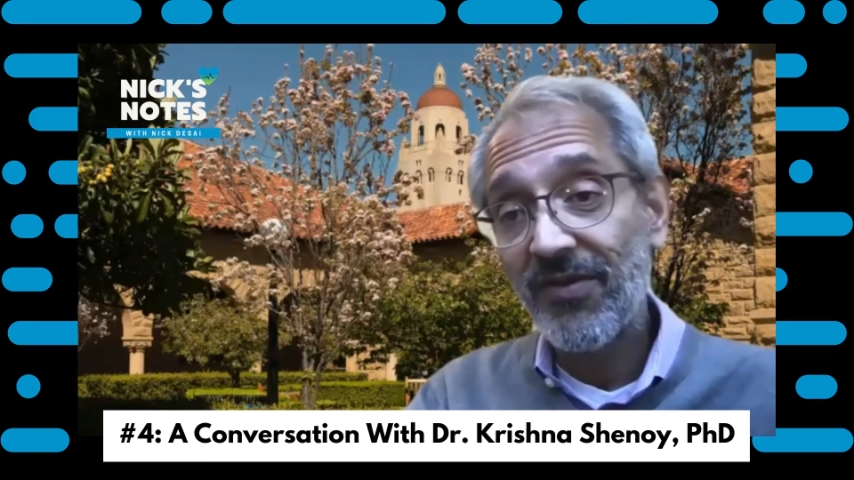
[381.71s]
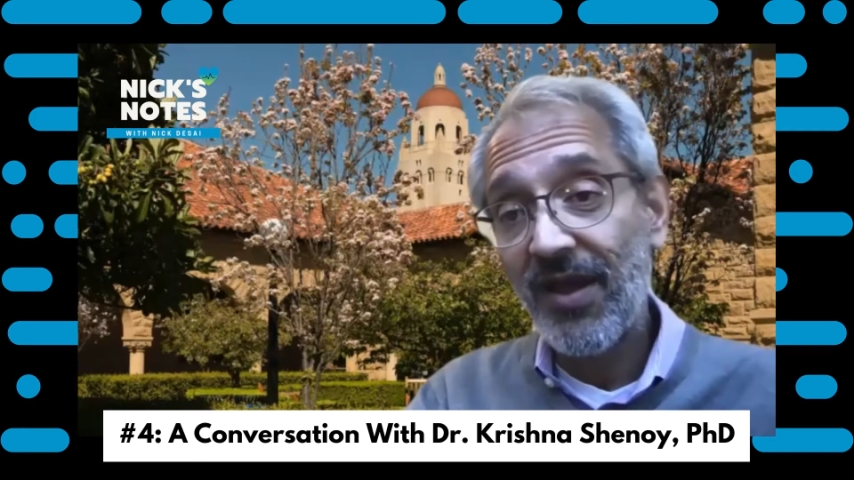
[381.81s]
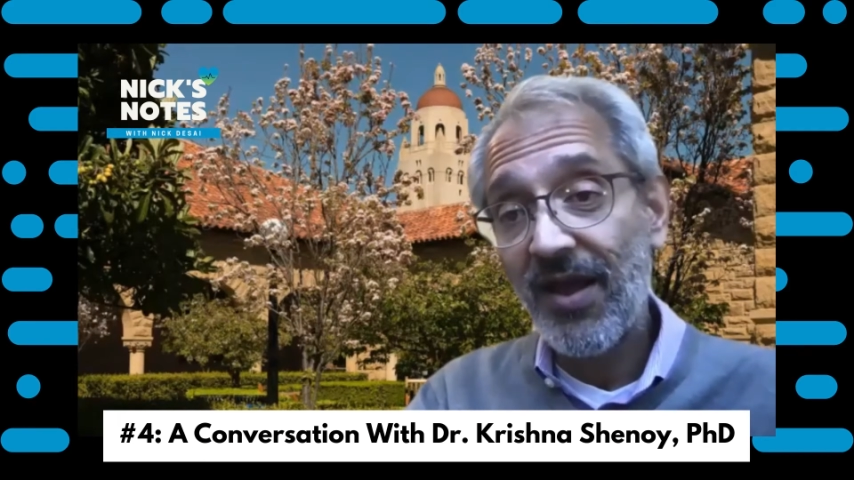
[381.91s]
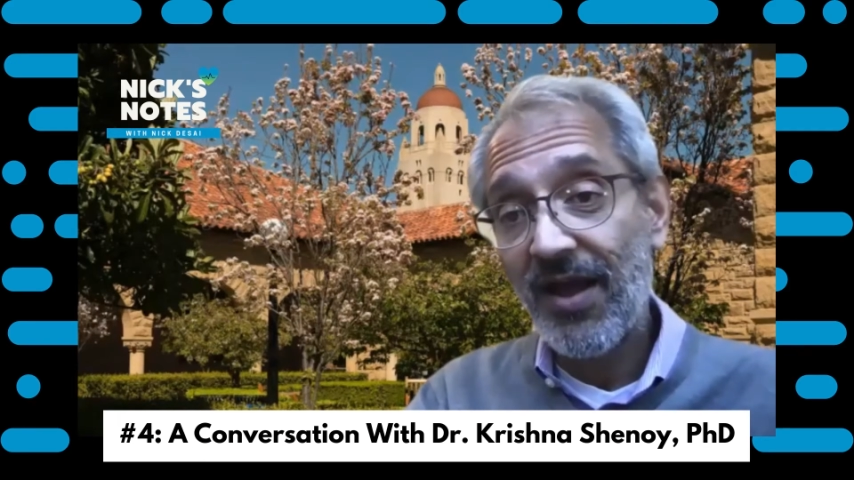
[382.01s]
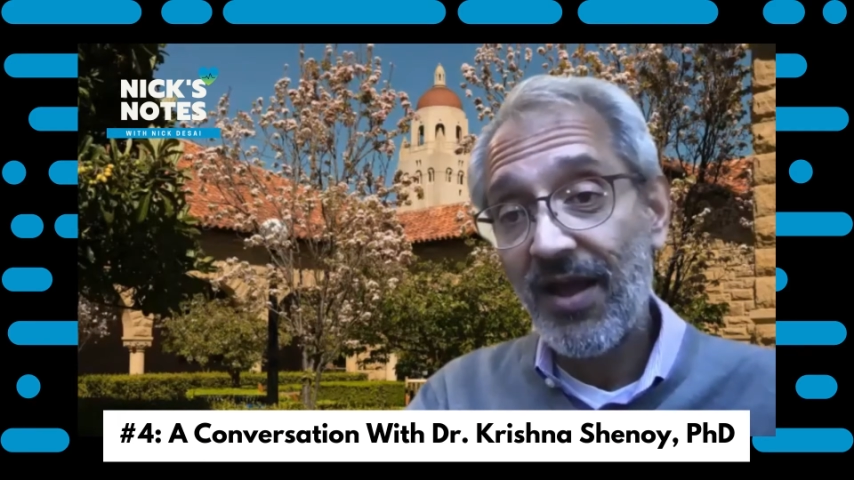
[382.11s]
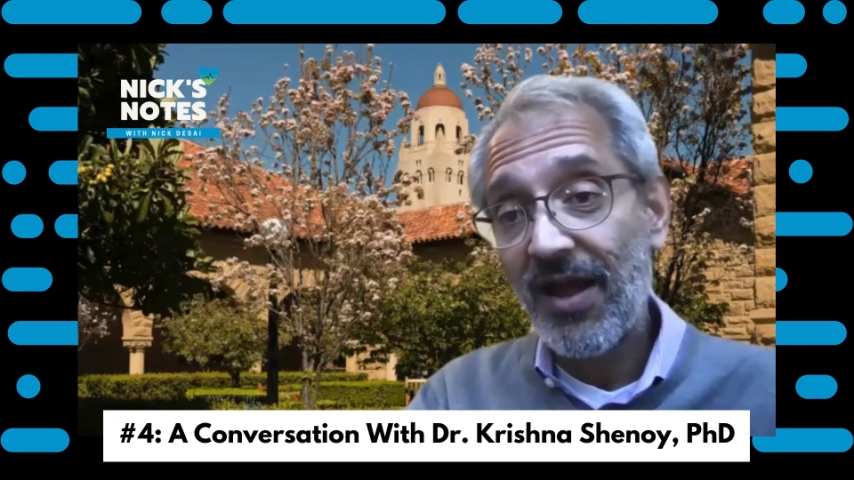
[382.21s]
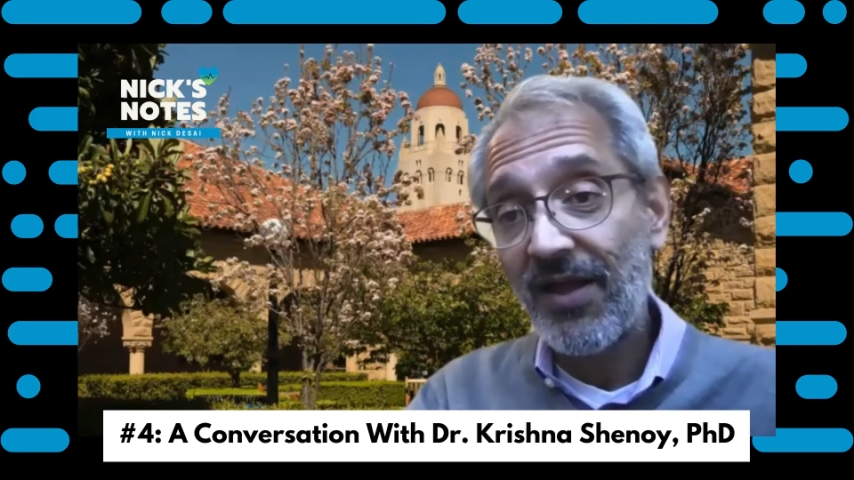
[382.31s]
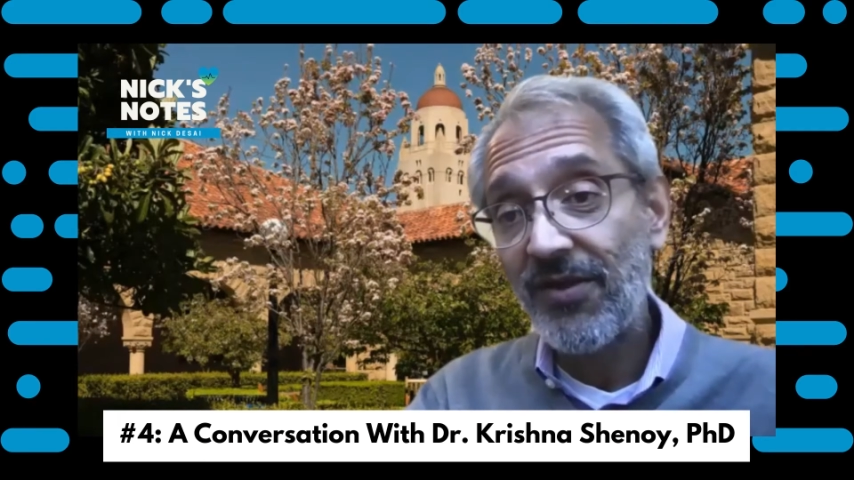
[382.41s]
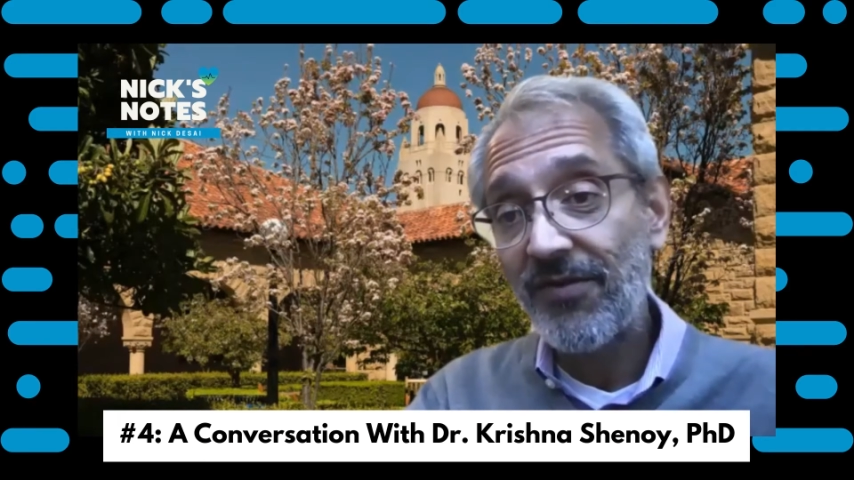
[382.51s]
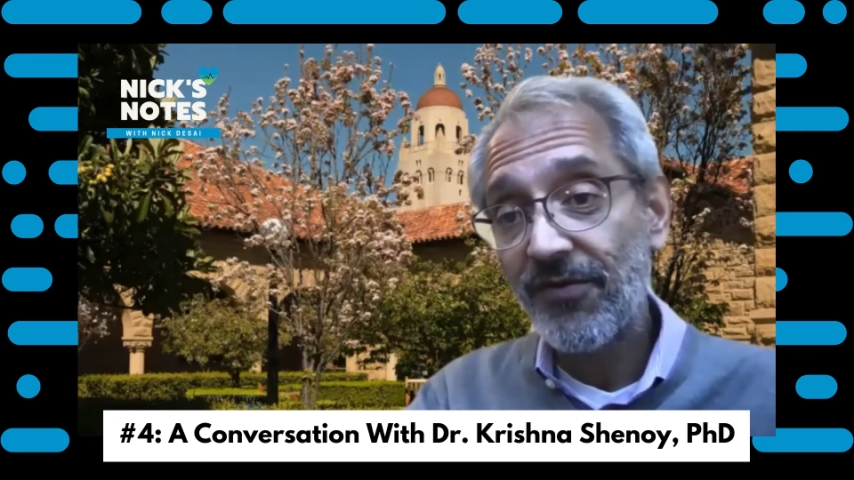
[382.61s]
I
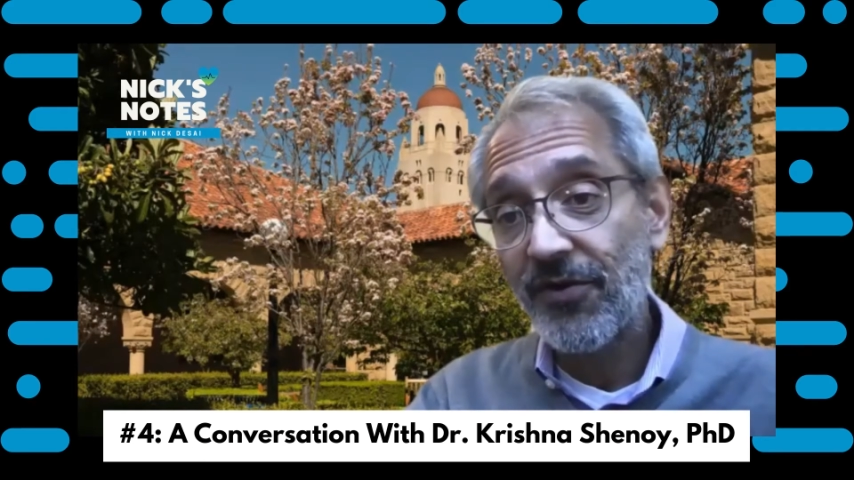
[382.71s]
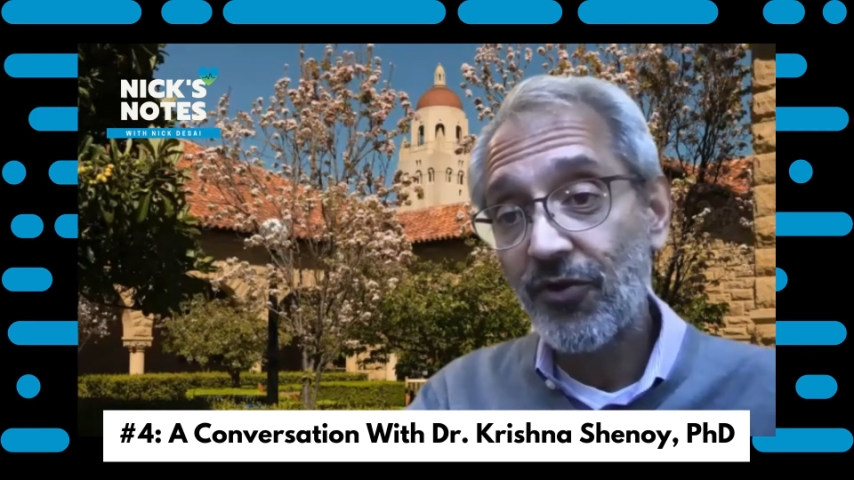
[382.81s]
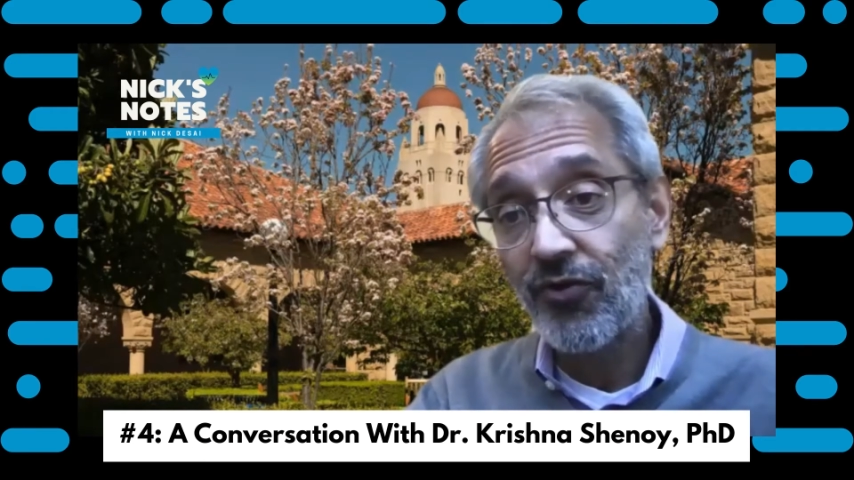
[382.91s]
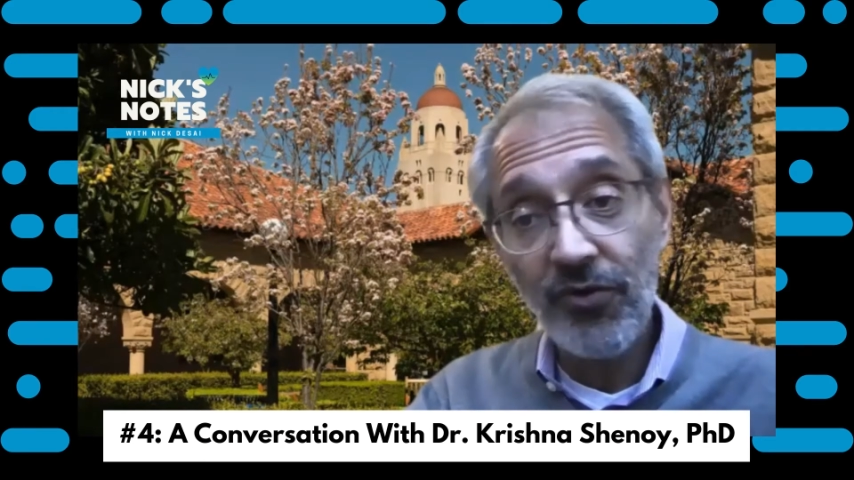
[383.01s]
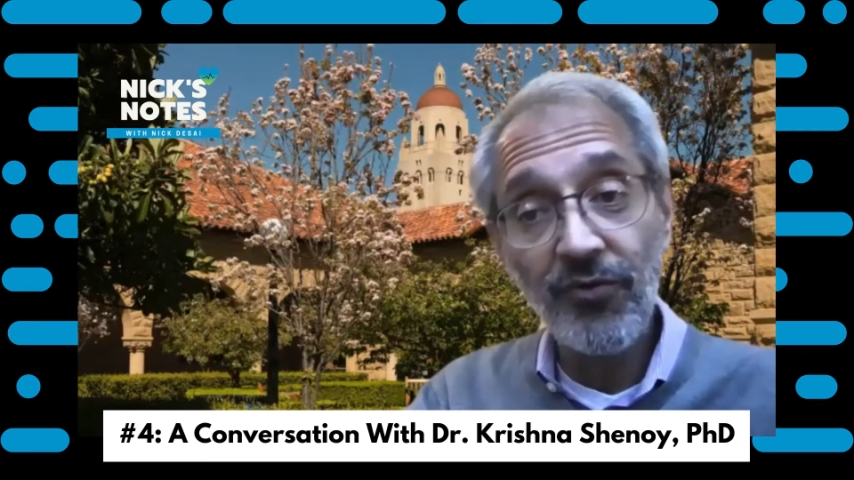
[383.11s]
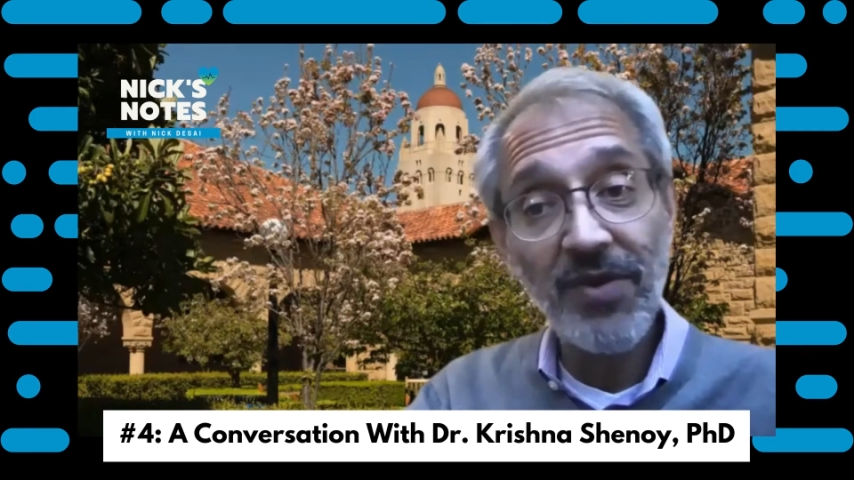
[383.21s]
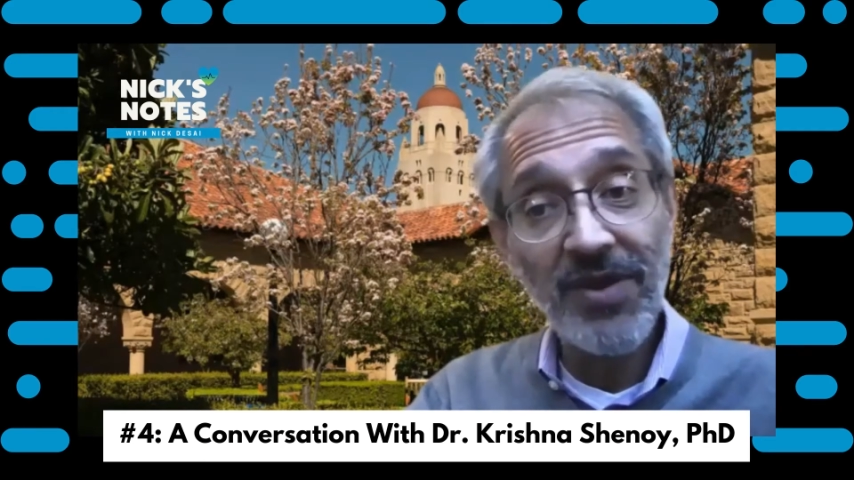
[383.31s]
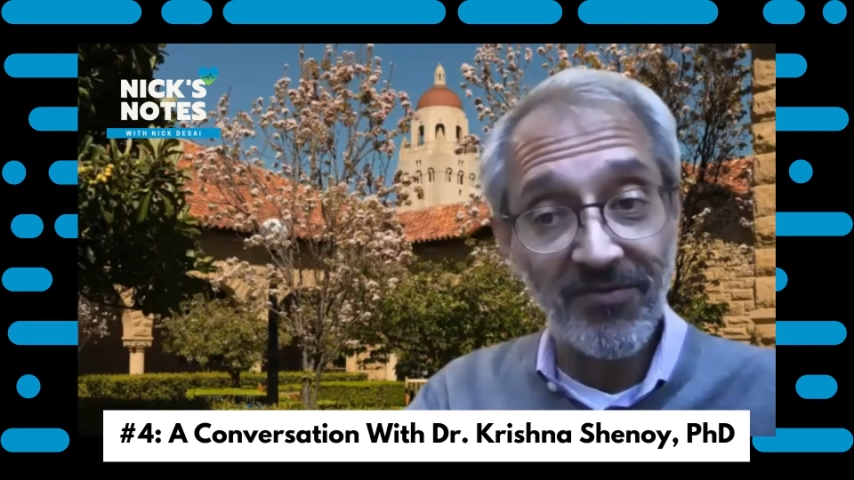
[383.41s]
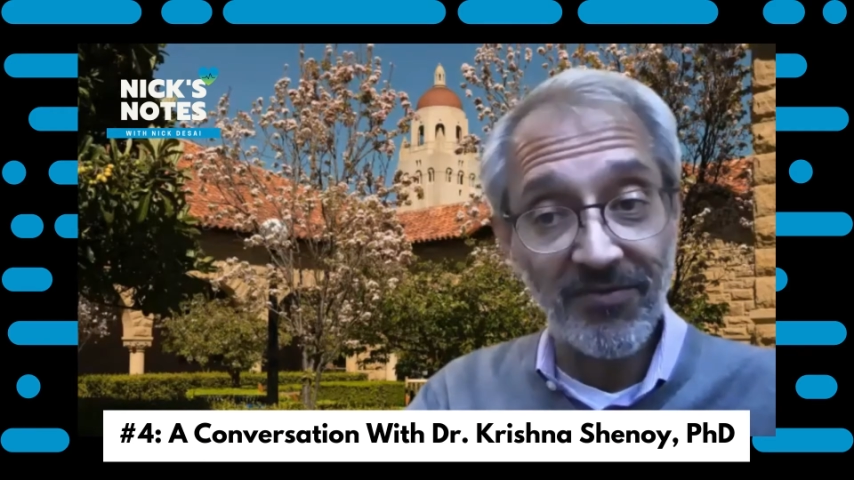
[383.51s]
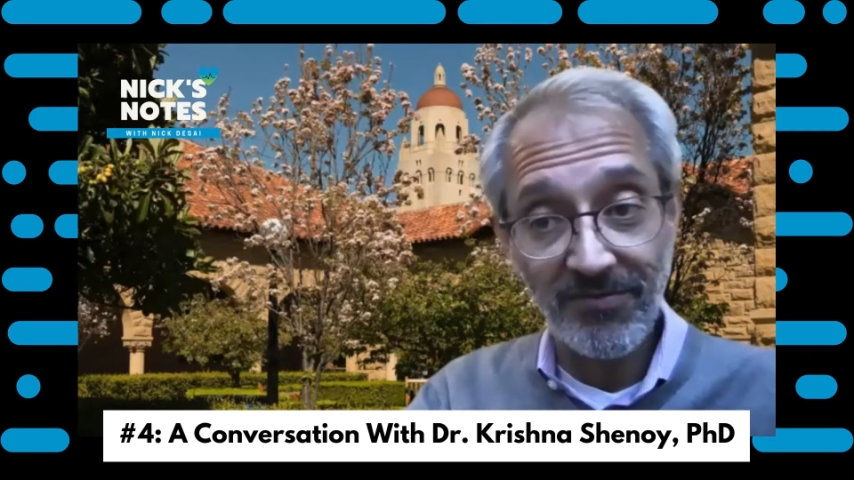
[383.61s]
think for good
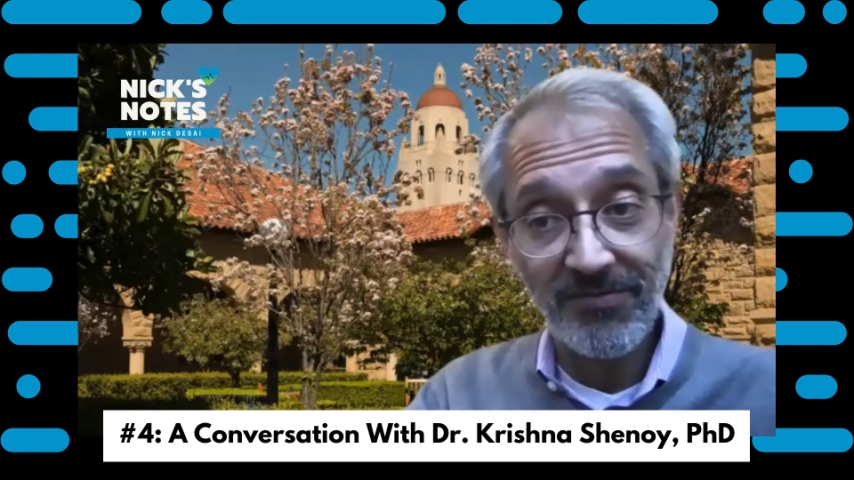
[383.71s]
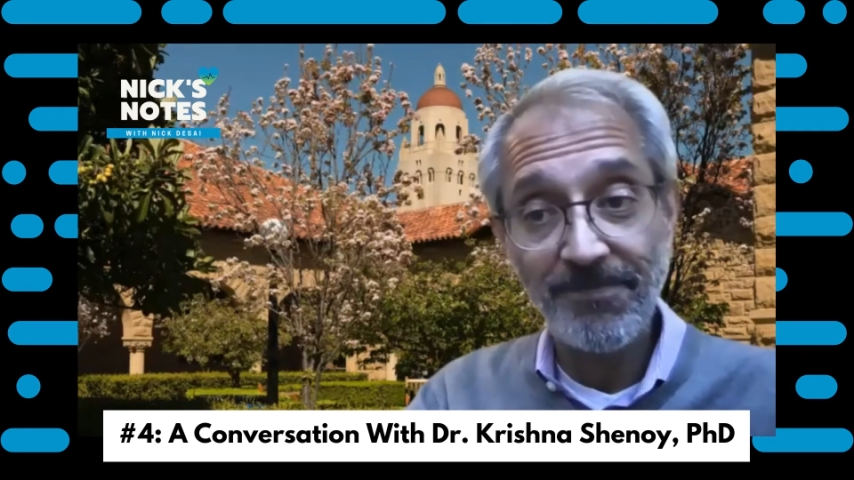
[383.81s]
reason